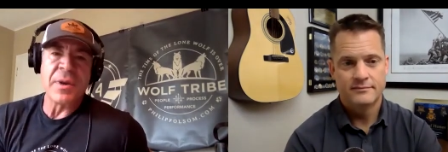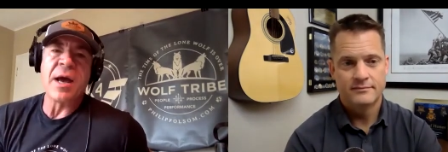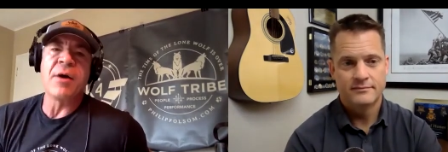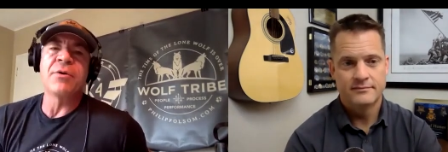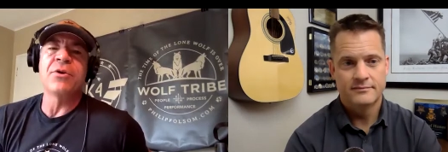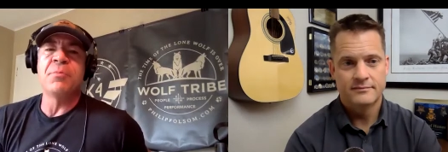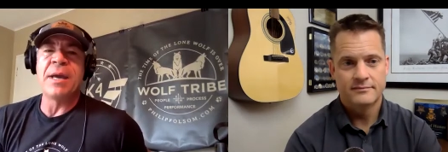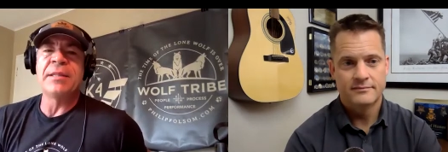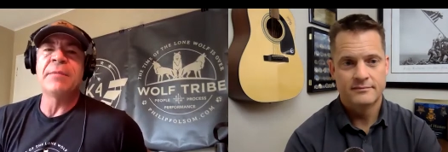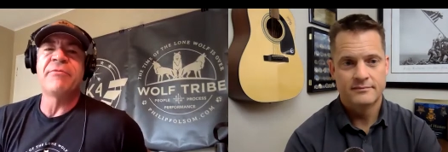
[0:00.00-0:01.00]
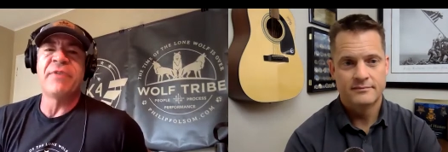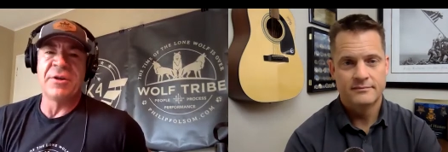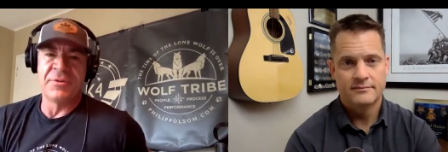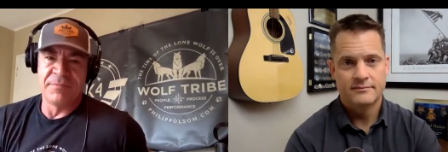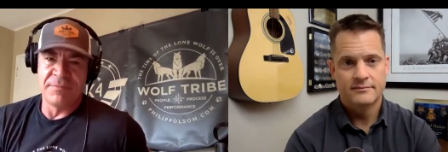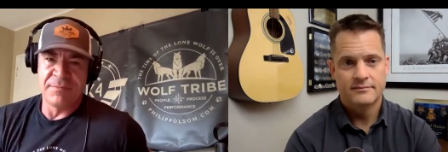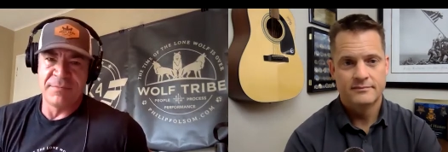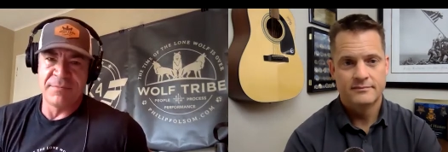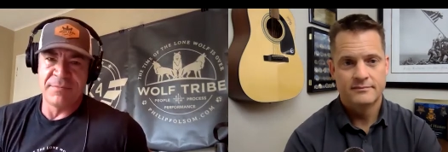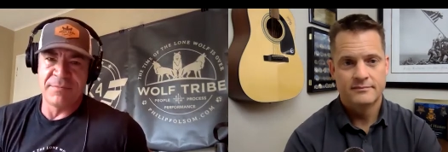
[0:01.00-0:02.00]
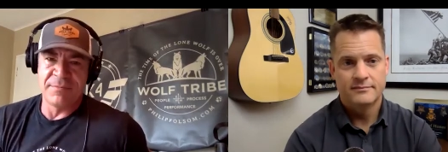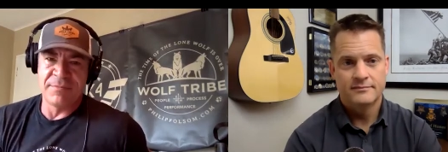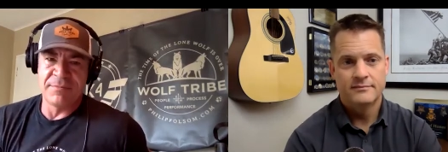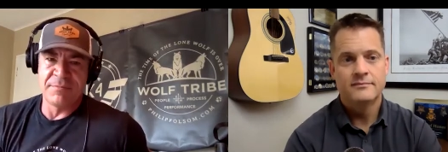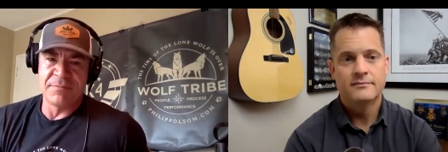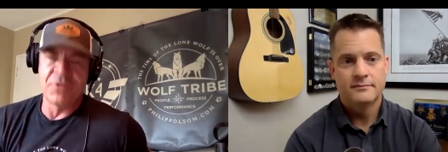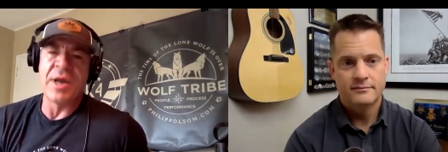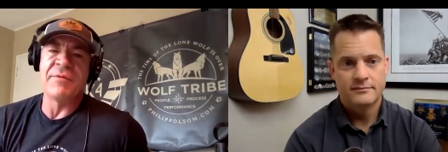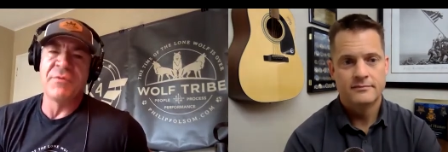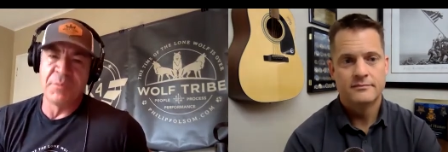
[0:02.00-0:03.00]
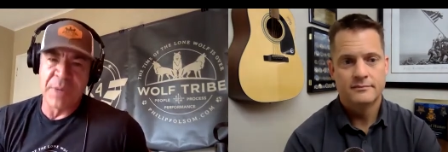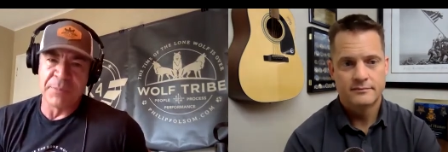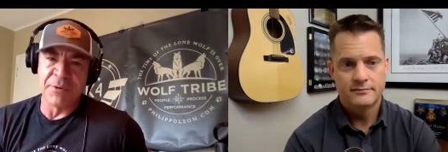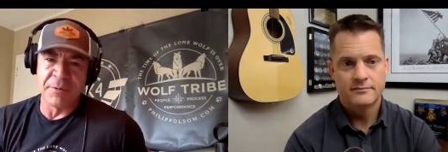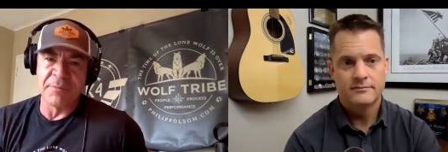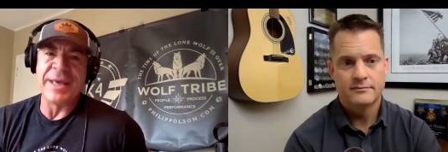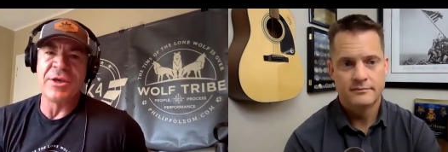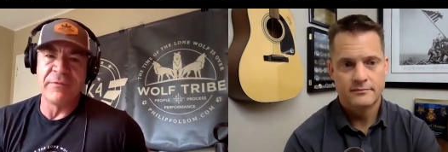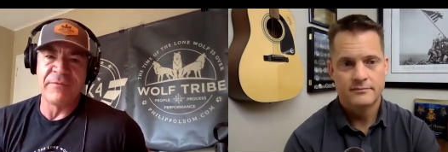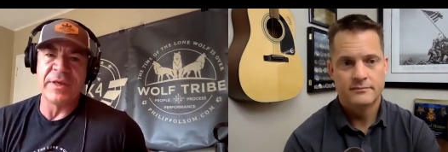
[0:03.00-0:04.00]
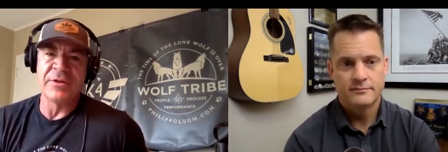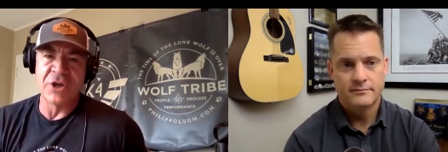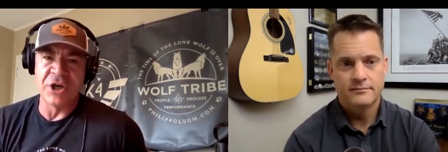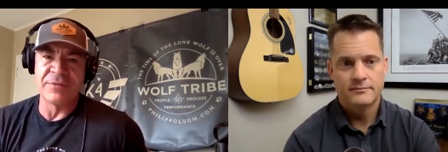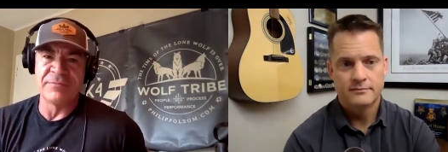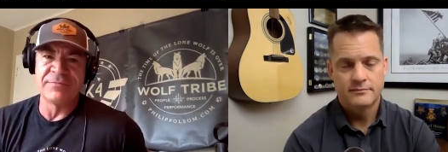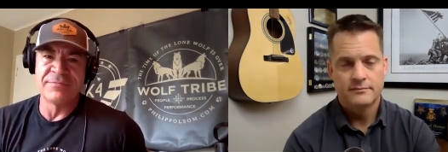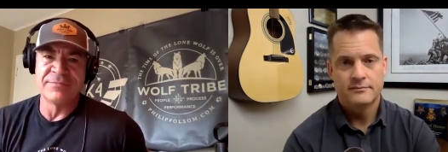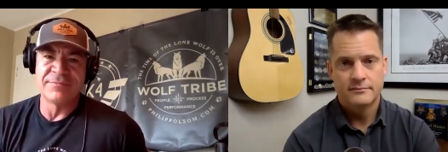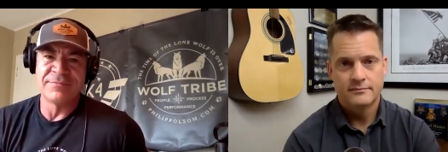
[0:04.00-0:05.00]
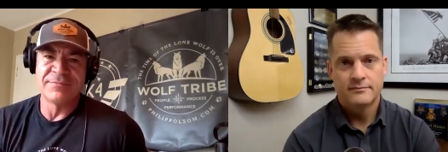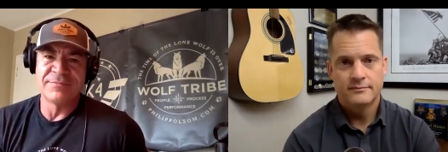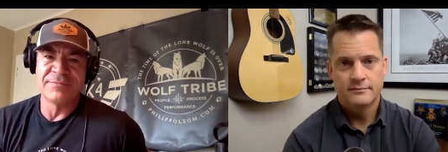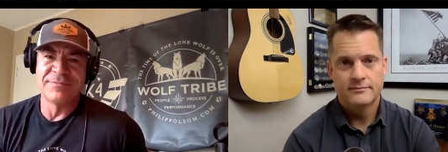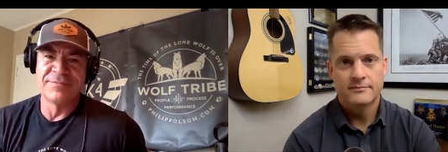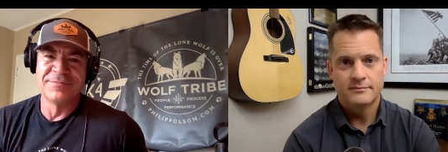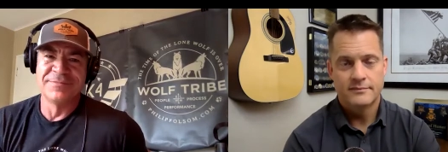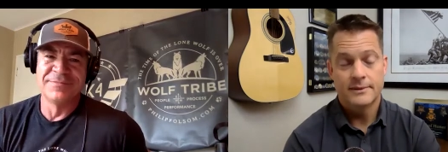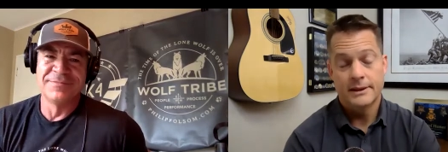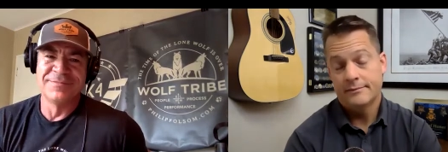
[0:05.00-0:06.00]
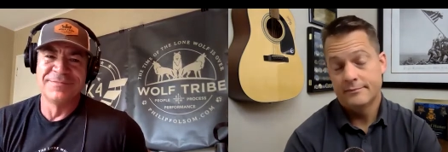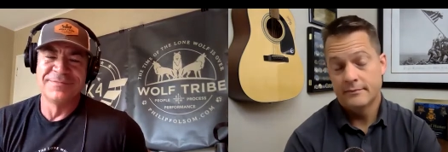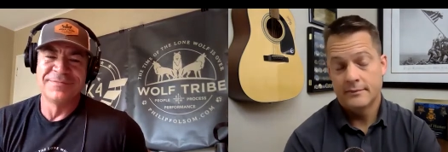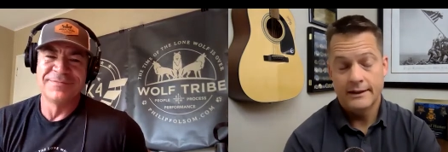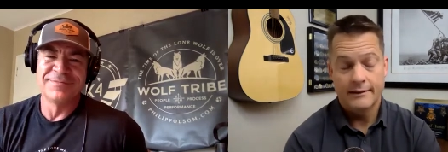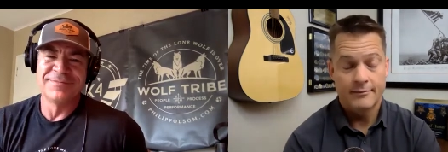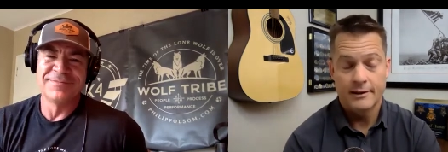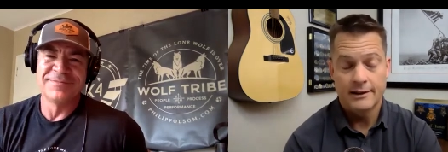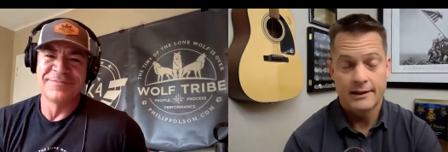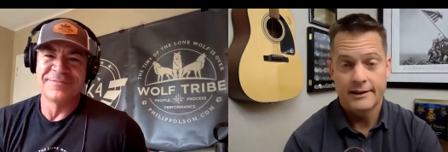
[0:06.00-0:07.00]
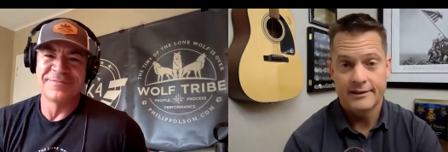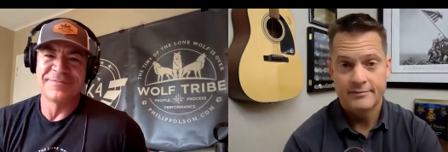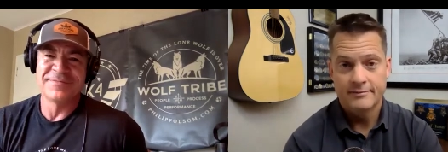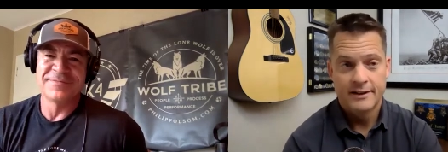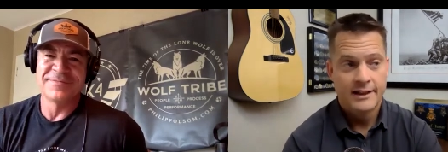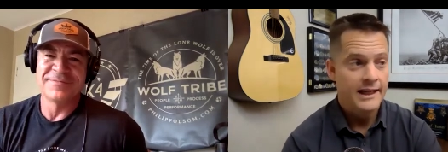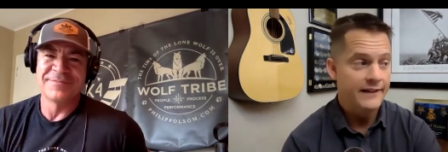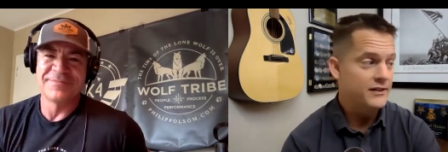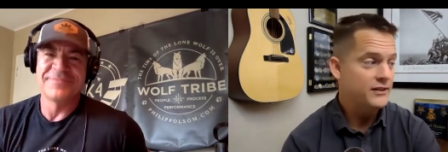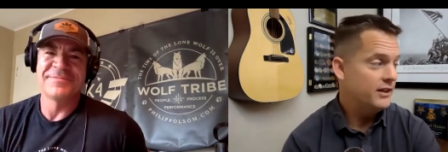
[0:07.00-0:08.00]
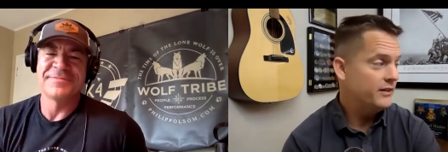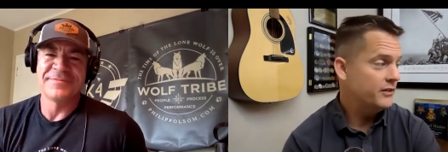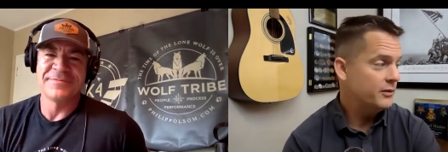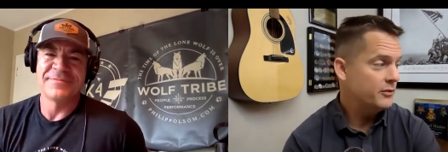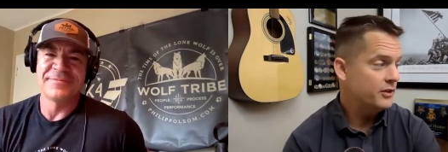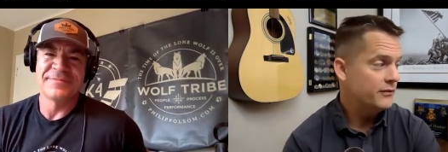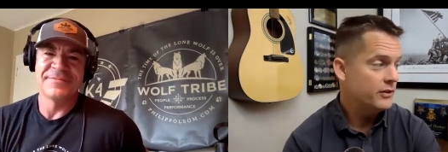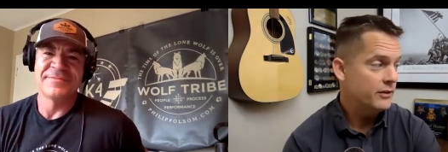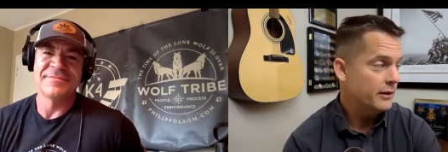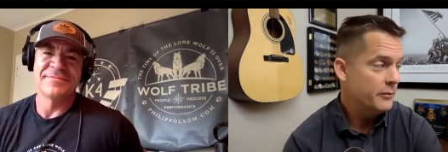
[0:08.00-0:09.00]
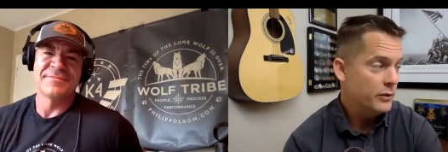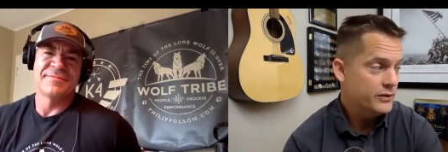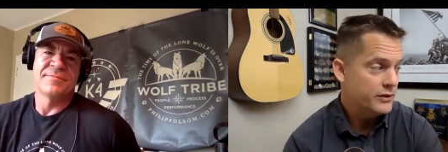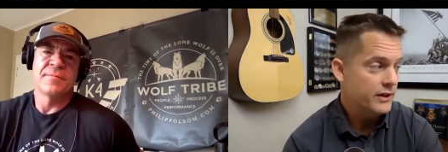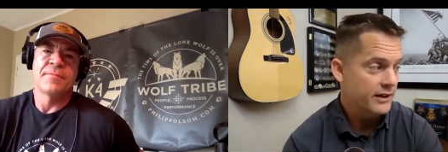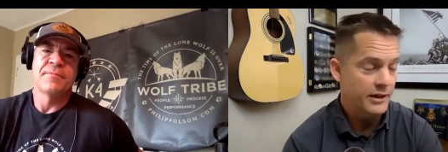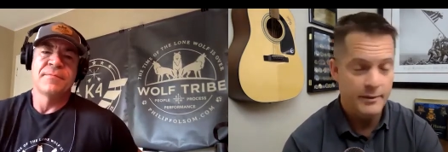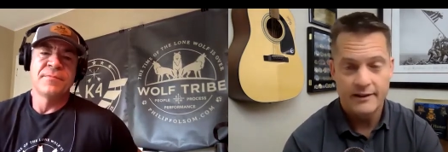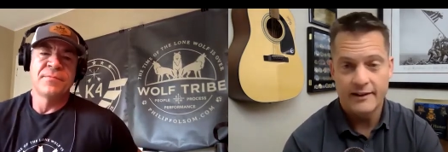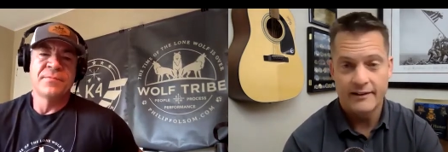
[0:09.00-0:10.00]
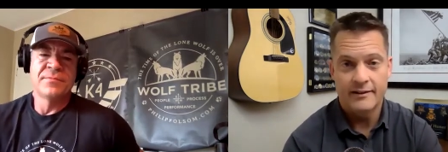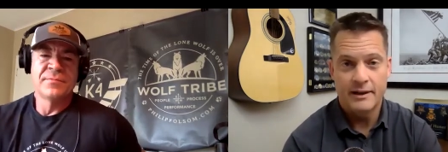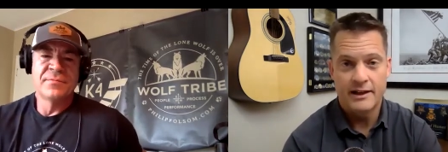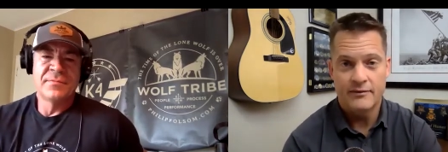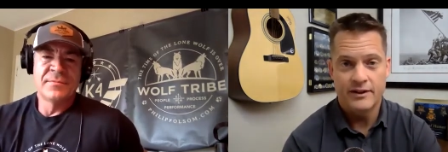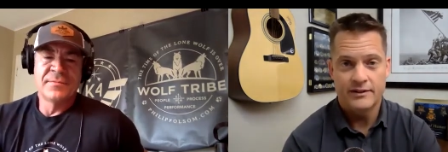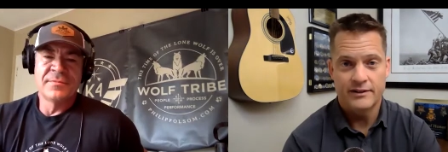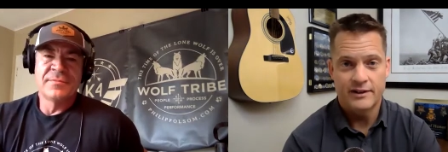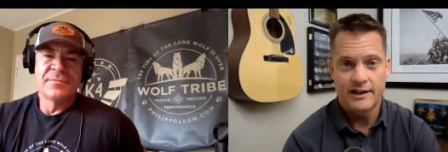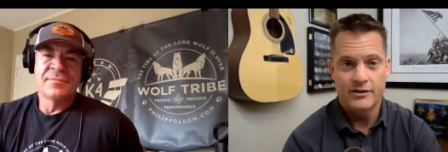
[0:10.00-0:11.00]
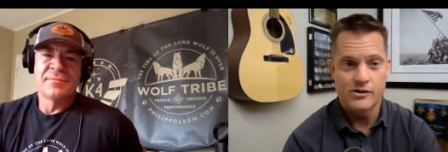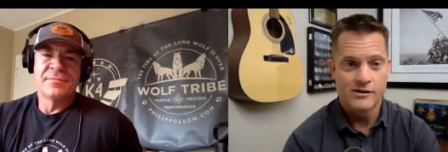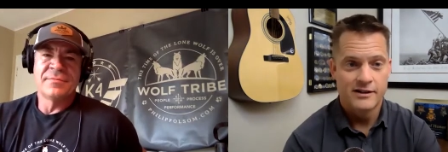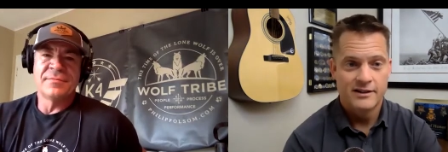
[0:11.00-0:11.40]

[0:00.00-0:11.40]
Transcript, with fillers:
Speaker 1: how you made them feel. Grateful people make you feel good.
Speaker 2: Yeah, I like it. And the cynicism stuff, what you're talking about, I think manifests as anger.